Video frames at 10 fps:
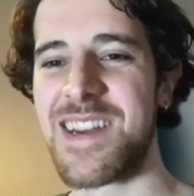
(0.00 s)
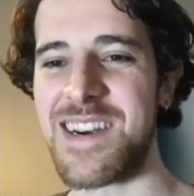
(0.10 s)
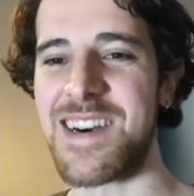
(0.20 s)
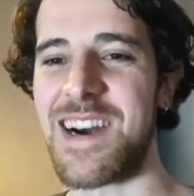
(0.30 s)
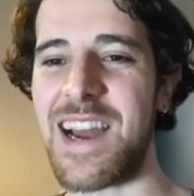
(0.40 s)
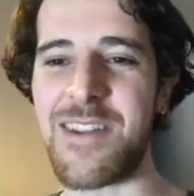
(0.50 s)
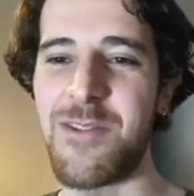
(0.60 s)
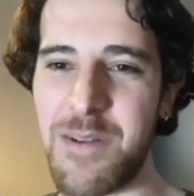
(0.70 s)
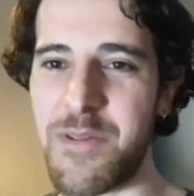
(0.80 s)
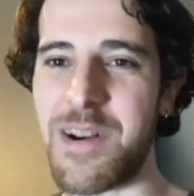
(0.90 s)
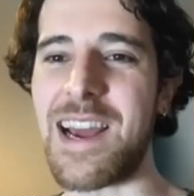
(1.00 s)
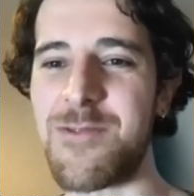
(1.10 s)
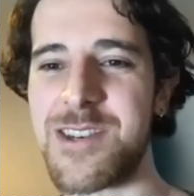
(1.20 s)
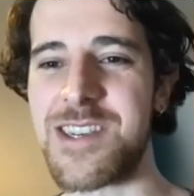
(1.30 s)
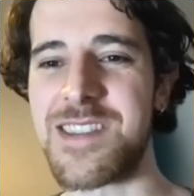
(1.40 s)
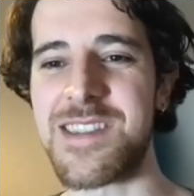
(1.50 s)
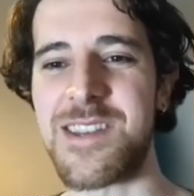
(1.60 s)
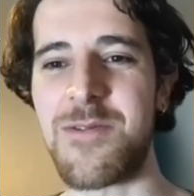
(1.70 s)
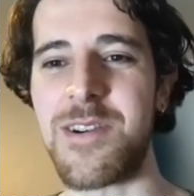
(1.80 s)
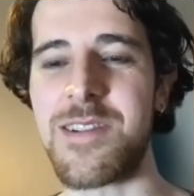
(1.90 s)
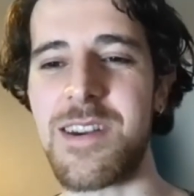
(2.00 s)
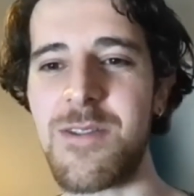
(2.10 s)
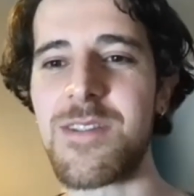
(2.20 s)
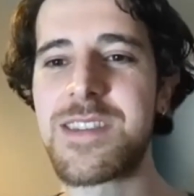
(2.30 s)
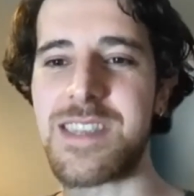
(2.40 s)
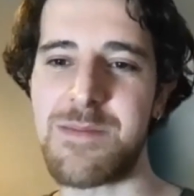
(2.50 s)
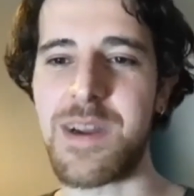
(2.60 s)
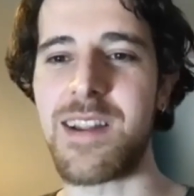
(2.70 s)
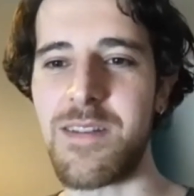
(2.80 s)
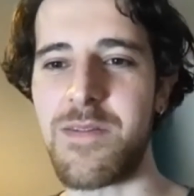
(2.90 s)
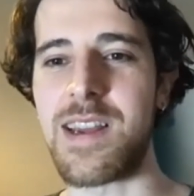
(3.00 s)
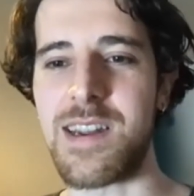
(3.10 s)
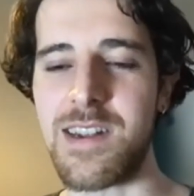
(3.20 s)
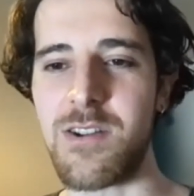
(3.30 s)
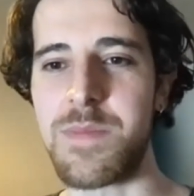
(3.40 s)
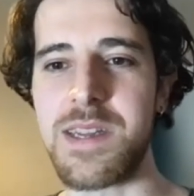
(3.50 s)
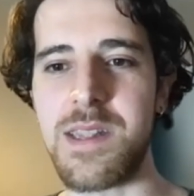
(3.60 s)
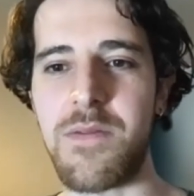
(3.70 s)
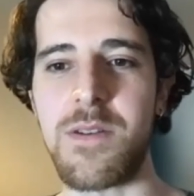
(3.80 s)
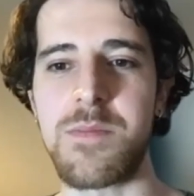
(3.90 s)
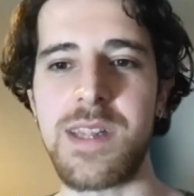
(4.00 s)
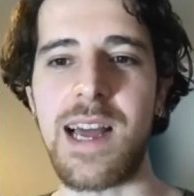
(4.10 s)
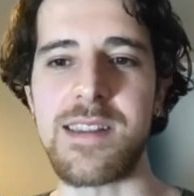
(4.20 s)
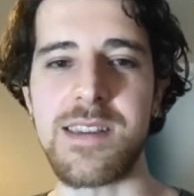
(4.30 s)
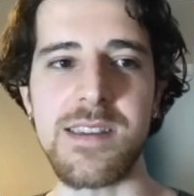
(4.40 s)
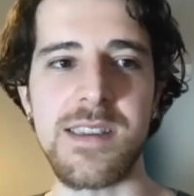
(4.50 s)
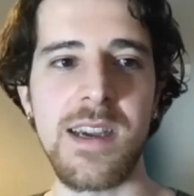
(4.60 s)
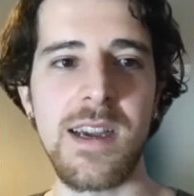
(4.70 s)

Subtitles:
I don't know, different languages and so on, that all seem kind of like a little bit different modalities.